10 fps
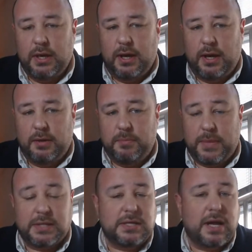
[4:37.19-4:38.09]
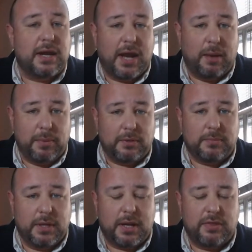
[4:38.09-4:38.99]
That did not happen.
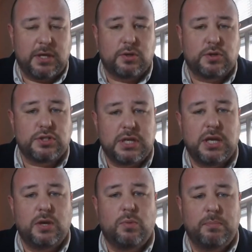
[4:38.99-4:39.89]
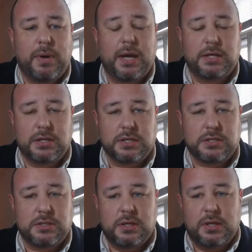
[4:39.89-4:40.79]
And I think you're seeing what Biden is.